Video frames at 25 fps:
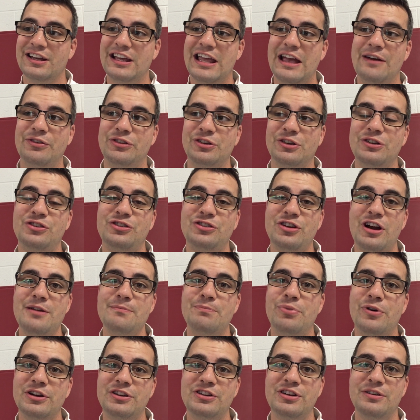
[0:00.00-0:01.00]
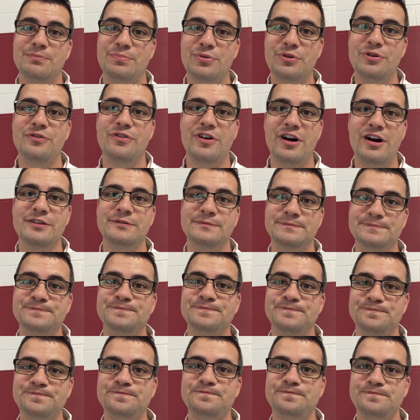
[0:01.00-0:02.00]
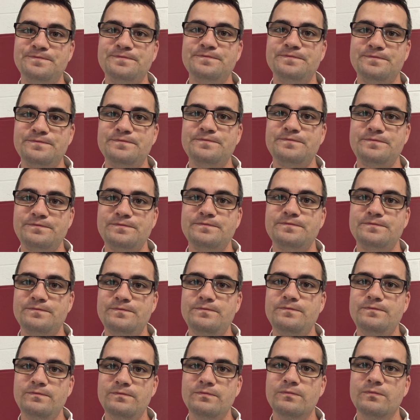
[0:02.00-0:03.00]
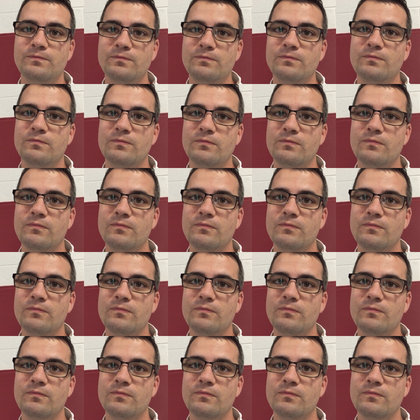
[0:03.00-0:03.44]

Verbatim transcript: gave us a good starting point to improve on you look at the, when